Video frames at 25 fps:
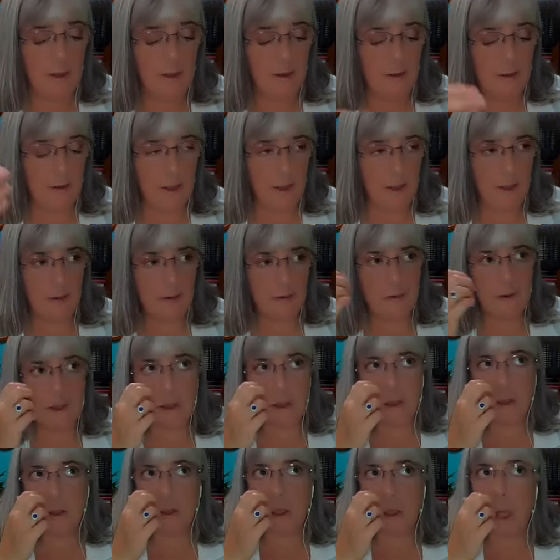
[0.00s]
That
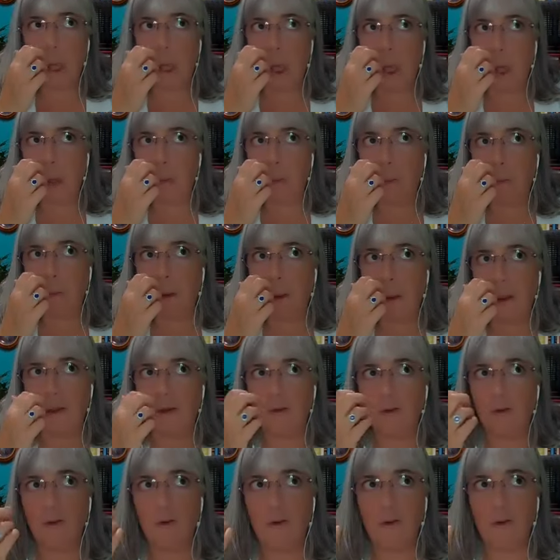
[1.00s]
said,
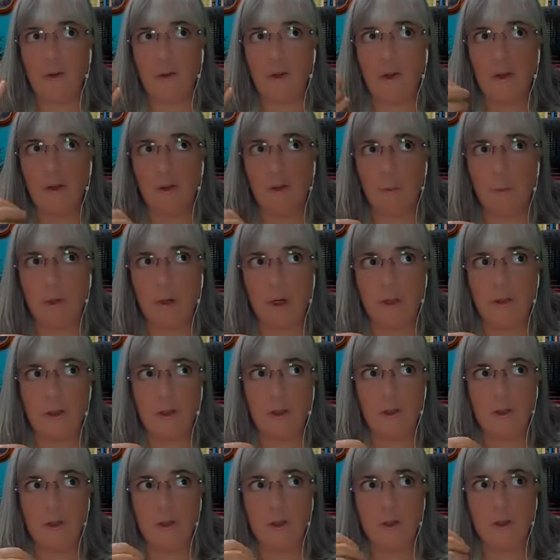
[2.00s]
as a
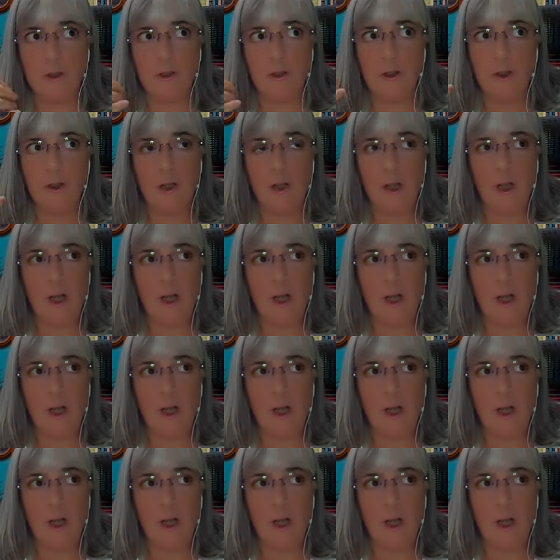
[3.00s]
practitioner,